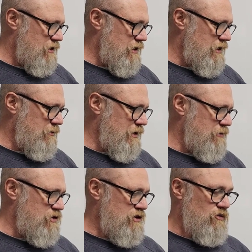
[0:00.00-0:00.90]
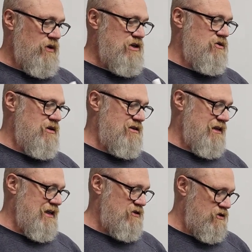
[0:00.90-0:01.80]
Uh, but I'm just going to read you
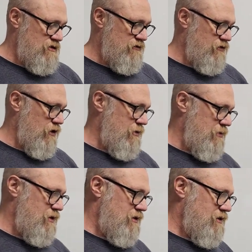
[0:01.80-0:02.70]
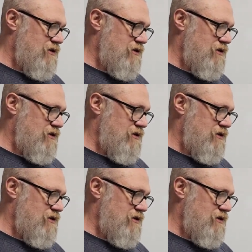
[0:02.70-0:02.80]
this list from